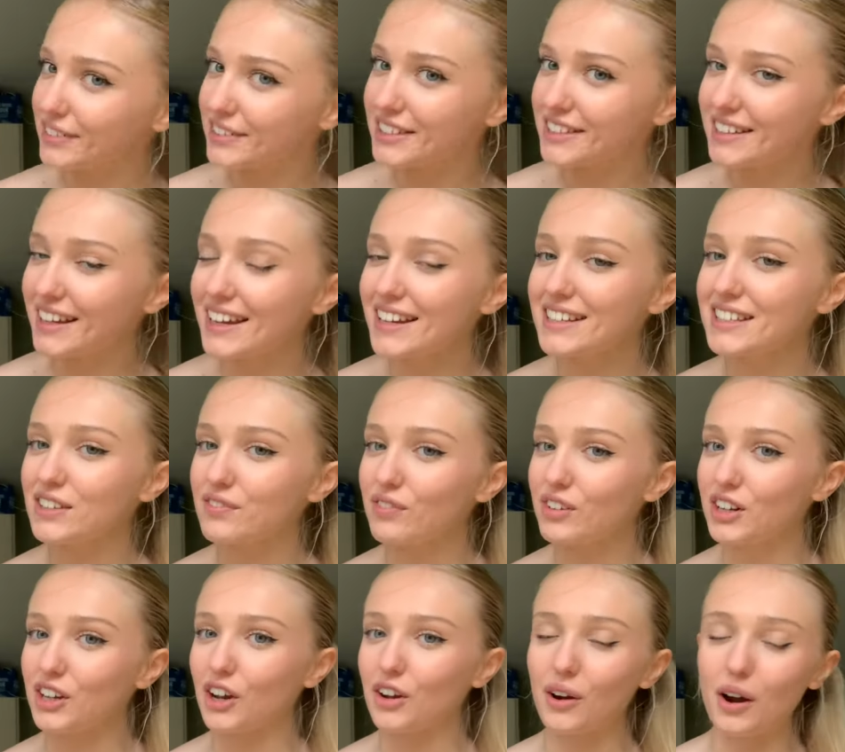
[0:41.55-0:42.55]
Today's
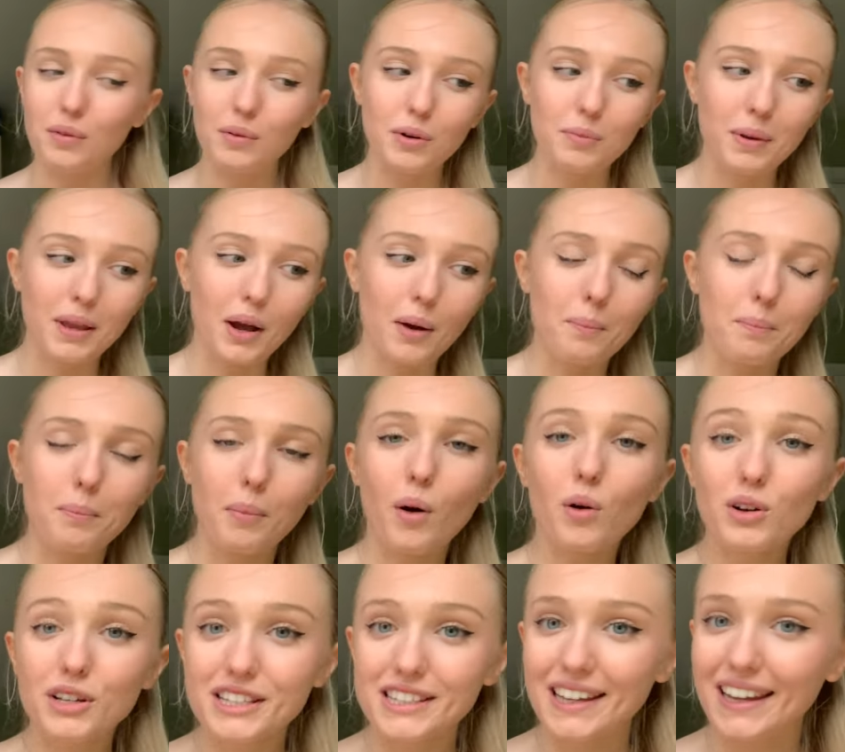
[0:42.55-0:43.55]
video I will be
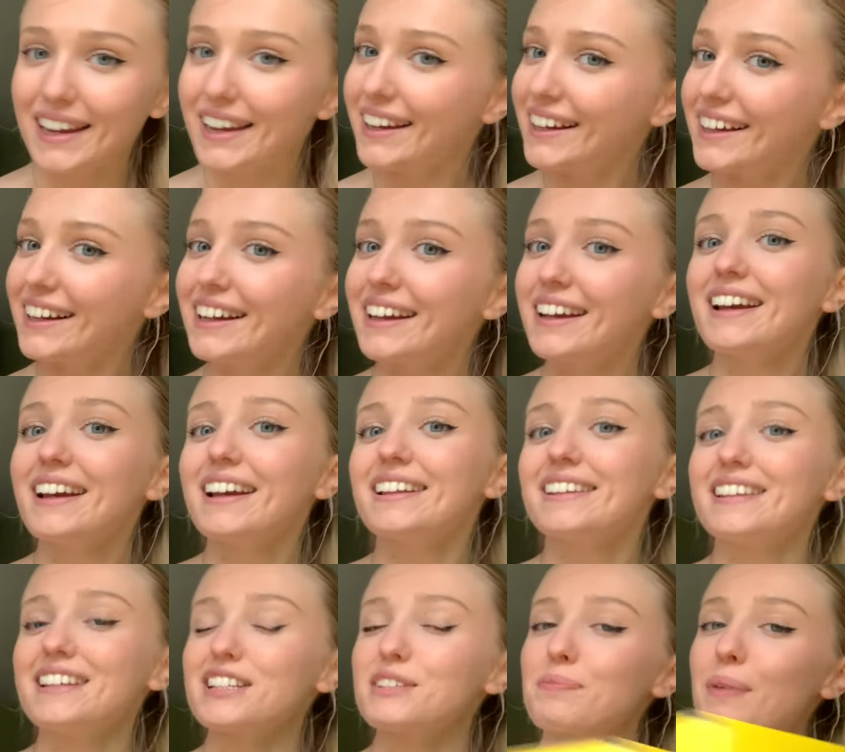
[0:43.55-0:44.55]
unboxing
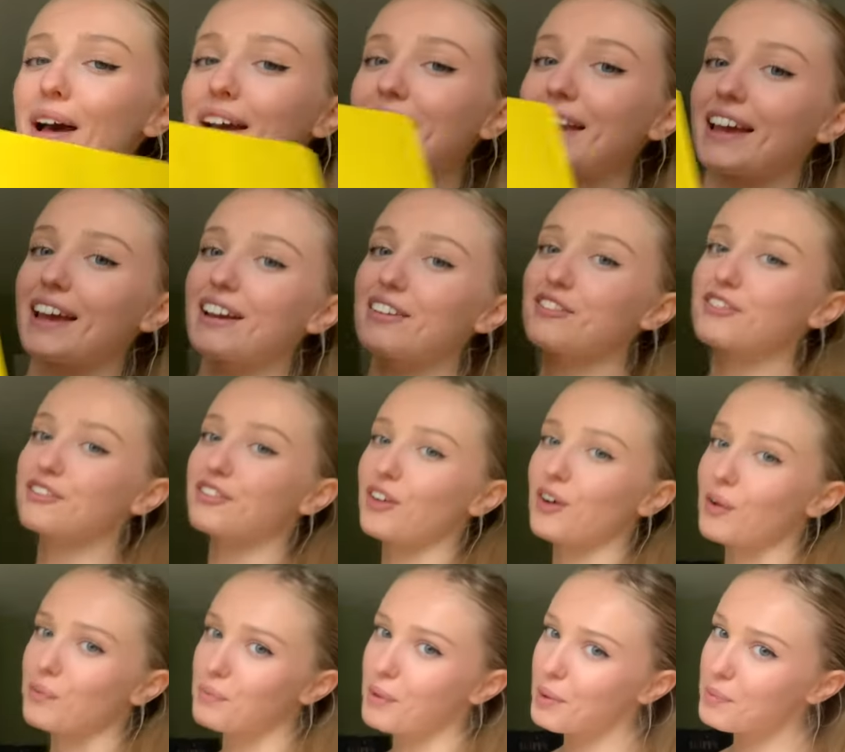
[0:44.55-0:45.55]
this packet
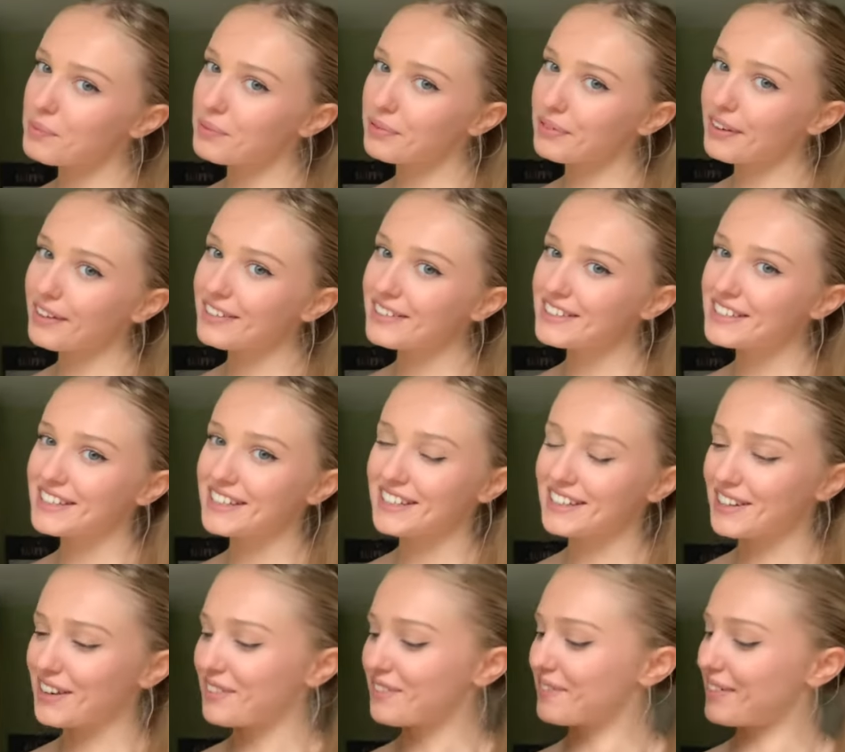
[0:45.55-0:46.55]
from
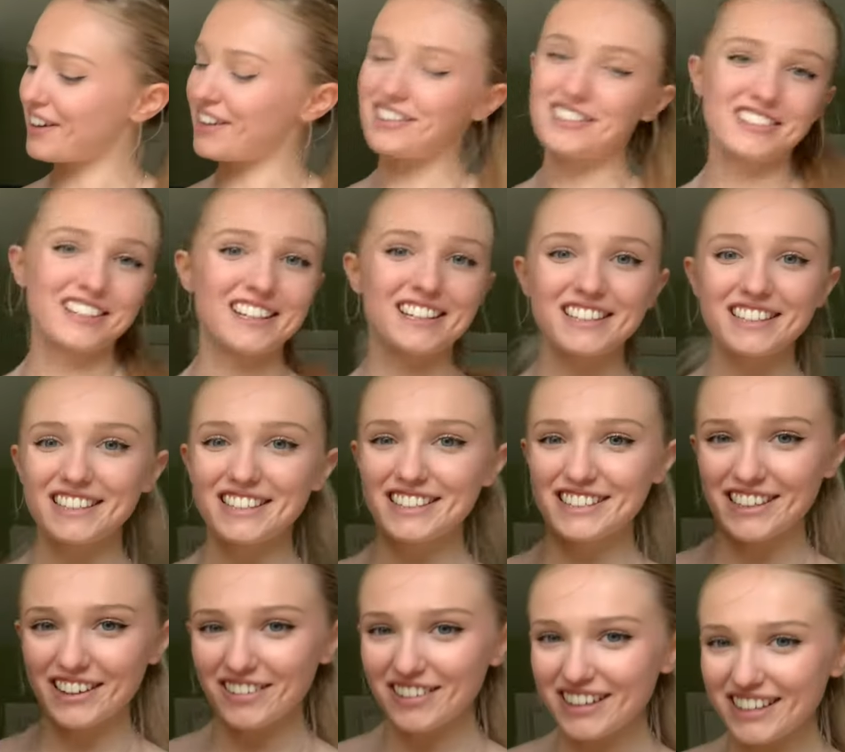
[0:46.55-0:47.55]
Protein World. It's
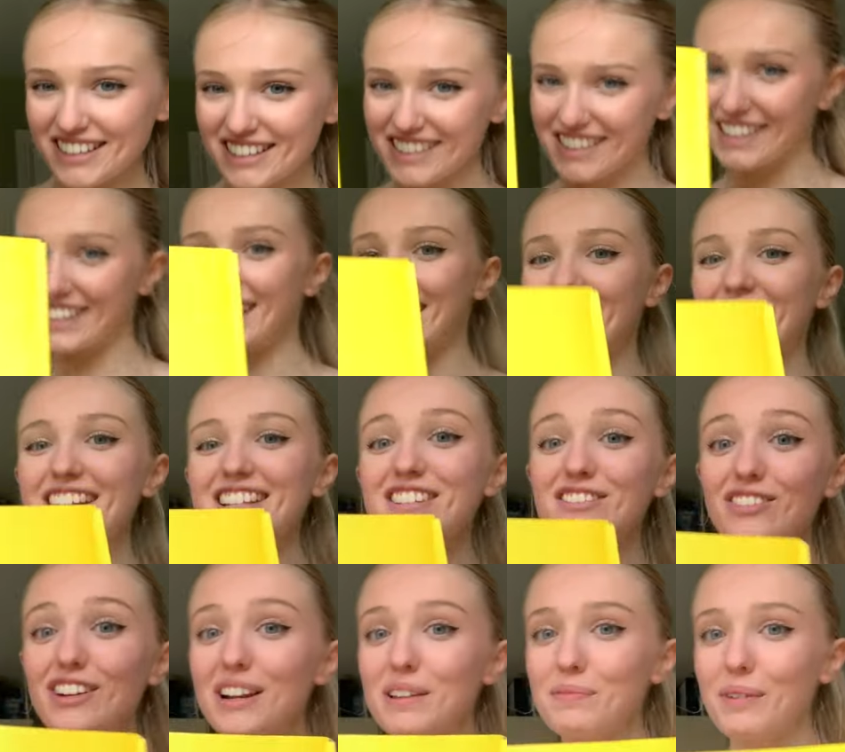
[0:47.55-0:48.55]
so exciting. It's
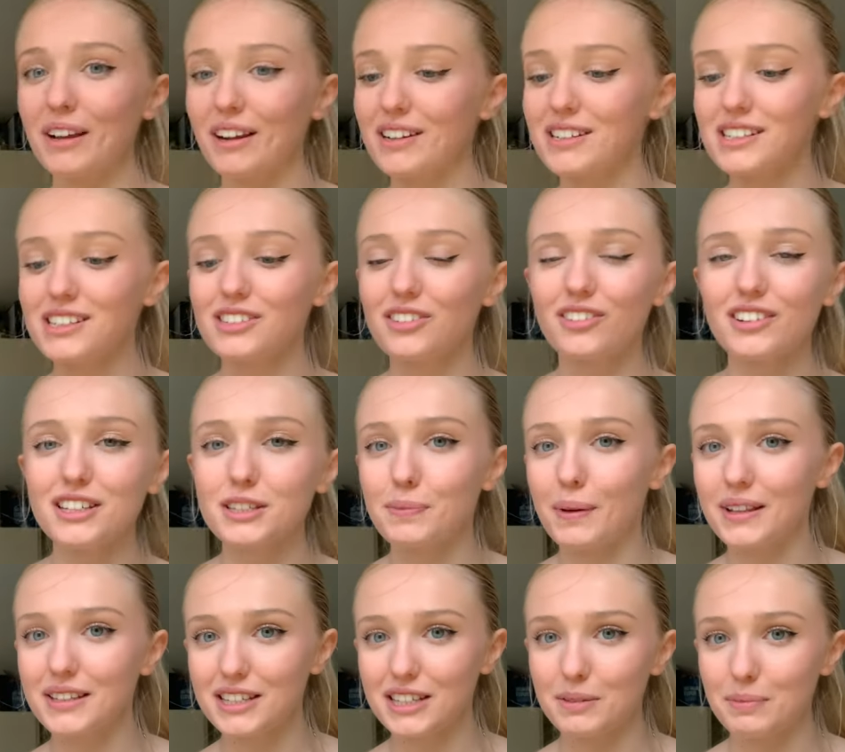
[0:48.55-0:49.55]
really big. I did not
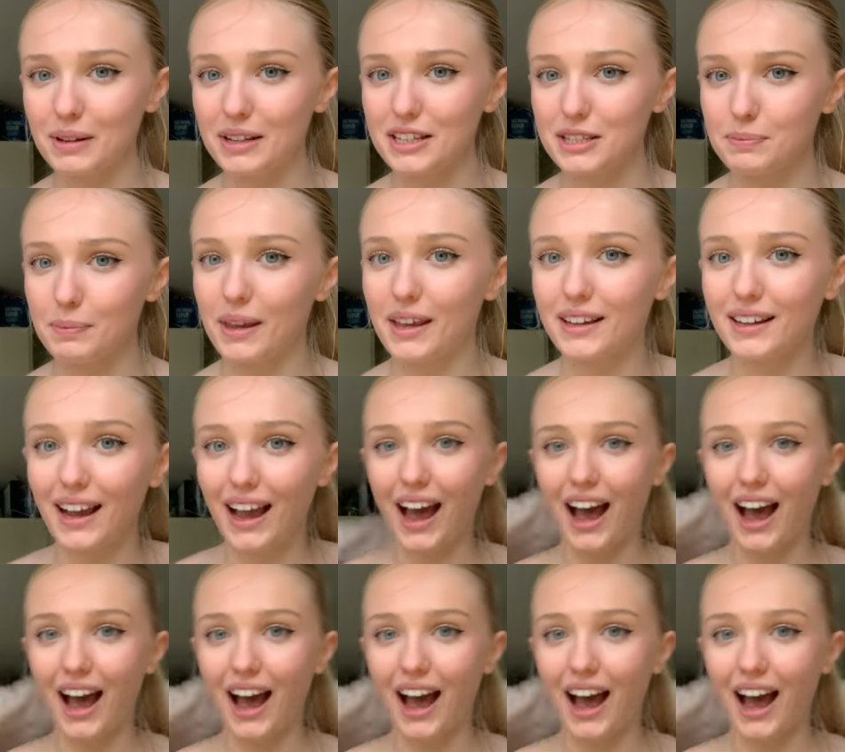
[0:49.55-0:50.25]
expect it to be this big.